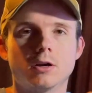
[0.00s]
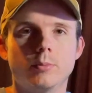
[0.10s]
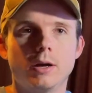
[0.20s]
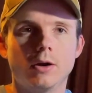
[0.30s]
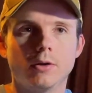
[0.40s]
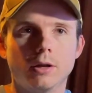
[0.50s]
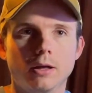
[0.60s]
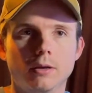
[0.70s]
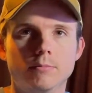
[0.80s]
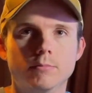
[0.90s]
about
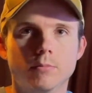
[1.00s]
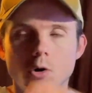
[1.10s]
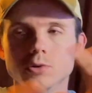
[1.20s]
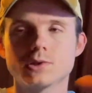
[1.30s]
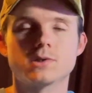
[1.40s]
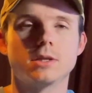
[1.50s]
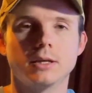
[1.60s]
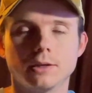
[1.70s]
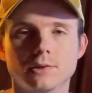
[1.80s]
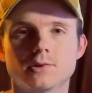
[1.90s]
most
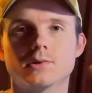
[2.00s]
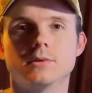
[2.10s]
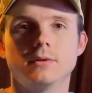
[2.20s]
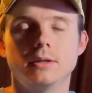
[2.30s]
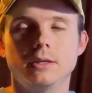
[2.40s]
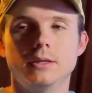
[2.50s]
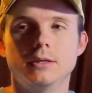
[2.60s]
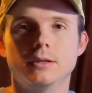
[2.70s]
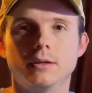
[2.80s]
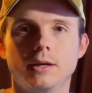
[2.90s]
things
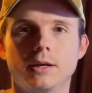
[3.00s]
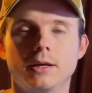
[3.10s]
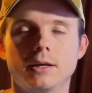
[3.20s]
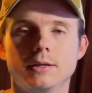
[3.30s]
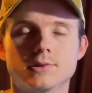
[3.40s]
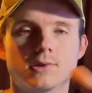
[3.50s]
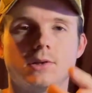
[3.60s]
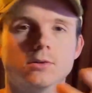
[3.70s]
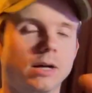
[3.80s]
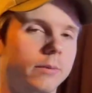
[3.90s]
in a
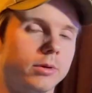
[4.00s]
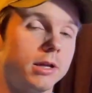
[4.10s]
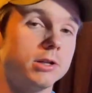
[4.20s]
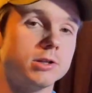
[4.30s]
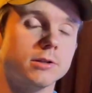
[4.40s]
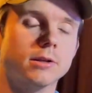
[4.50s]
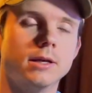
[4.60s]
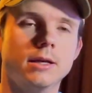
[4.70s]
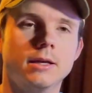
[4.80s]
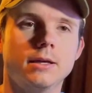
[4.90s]
single application.
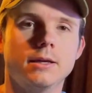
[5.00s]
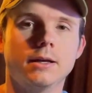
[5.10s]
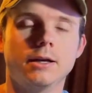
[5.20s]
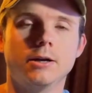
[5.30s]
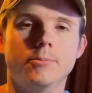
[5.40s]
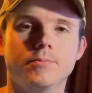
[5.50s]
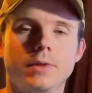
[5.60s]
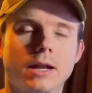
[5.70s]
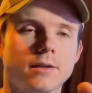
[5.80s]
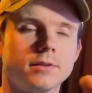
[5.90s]
Um,
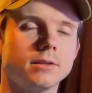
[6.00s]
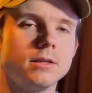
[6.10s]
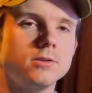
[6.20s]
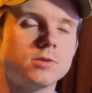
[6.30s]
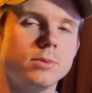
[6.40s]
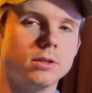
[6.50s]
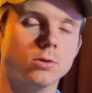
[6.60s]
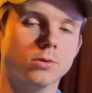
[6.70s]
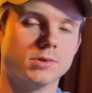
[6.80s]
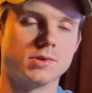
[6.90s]
and I think that used to be the
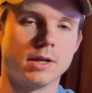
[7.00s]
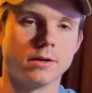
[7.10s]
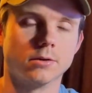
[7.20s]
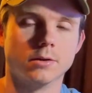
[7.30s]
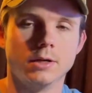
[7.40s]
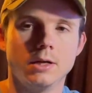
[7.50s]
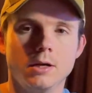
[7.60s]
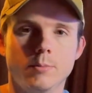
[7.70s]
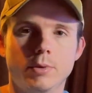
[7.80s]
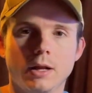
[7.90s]
golden standard.
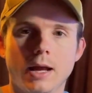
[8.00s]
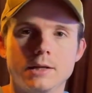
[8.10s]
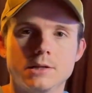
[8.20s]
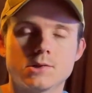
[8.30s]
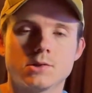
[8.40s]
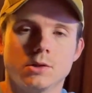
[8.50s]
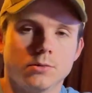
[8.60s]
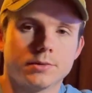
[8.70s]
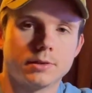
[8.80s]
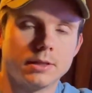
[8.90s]
But I just
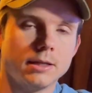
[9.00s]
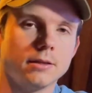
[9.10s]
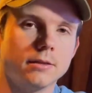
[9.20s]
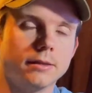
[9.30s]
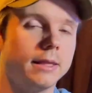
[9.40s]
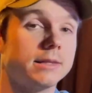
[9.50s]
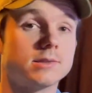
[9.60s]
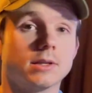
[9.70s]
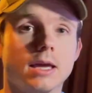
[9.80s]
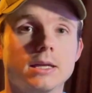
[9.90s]
don't think that that's
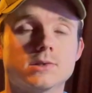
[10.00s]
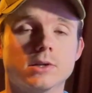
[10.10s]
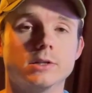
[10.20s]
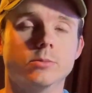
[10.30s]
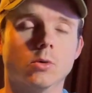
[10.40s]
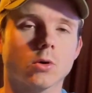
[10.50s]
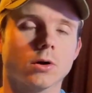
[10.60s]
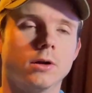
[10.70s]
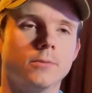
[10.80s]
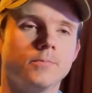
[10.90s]
the case anymore,
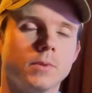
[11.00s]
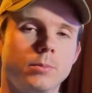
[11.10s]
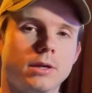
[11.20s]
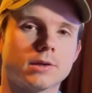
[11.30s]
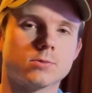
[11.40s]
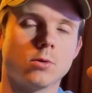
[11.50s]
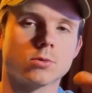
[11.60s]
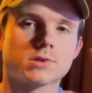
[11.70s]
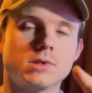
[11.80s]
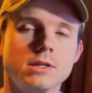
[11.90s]
because what we're
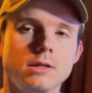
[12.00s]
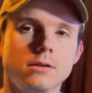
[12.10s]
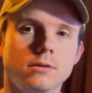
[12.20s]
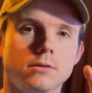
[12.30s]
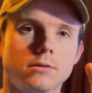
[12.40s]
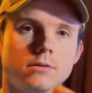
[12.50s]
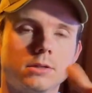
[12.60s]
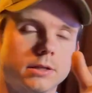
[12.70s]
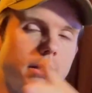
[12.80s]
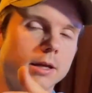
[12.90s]
seeing
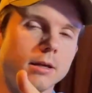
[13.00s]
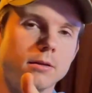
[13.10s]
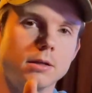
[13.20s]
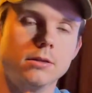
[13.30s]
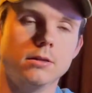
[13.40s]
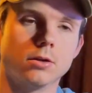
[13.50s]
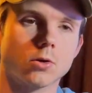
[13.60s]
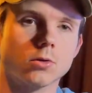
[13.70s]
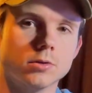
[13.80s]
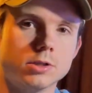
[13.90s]
today in the
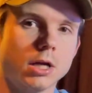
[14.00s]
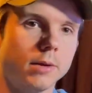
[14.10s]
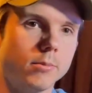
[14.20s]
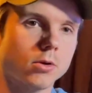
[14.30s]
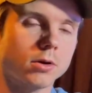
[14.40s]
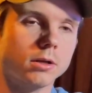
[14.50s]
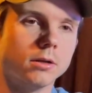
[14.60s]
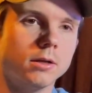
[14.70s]
current job market